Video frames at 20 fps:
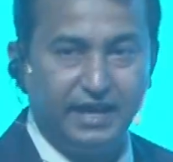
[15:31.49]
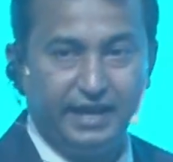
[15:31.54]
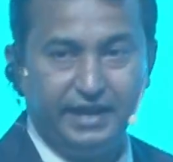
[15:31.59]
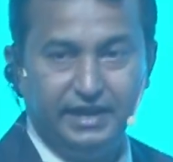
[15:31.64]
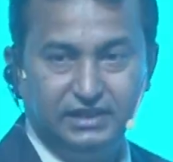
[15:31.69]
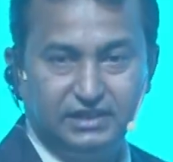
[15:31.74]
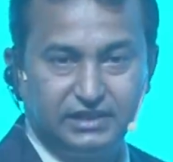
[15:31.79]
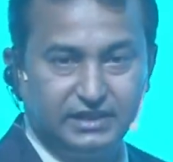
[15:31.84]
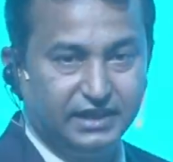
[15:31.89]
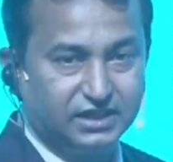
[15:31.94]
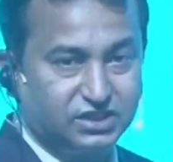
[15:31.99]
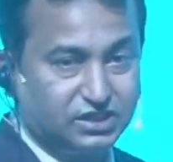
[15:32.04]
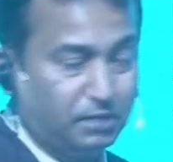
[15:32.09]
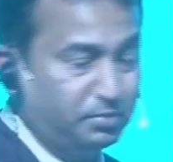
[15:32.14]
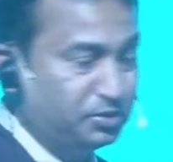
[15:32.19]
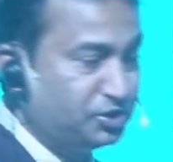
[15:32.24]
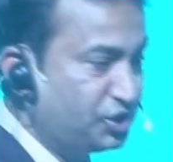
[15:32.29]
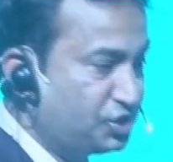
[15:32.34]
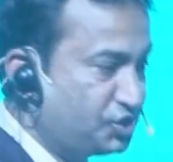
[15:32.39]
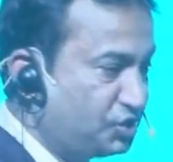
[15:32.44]
while giving the
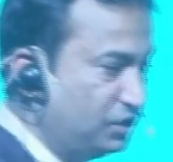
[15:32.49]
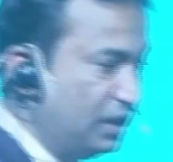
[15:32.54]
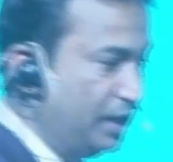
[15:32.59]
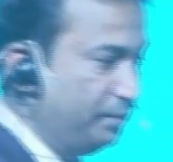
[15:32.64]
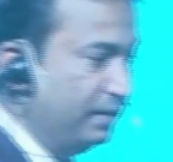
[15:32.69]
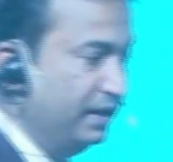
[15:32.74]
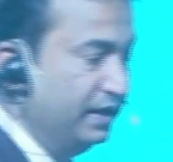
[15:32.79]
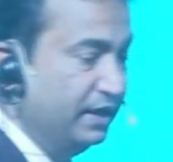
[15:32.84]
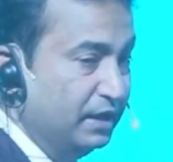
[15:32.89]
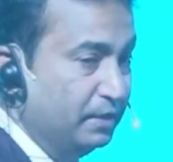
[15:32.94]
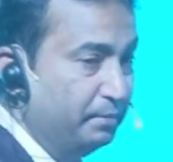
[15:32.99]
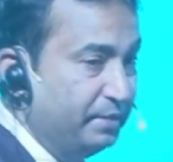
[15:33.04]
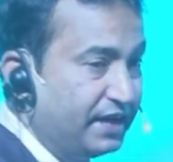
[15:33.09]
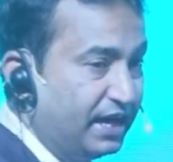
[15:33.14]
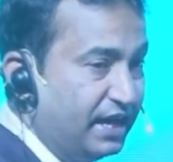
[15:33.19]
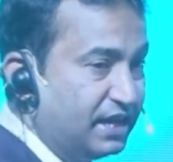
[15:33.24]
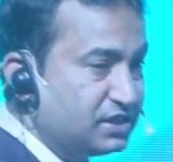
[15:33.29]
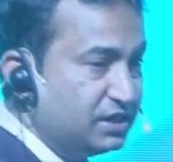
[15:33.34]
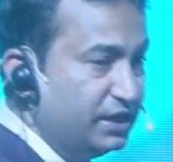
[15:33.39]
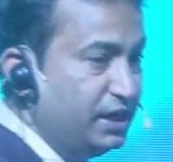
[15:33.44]
healthcare services to
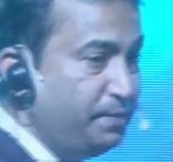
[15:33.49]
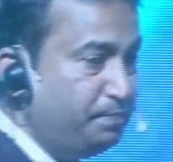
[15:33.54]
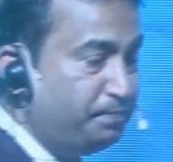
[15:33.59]
them.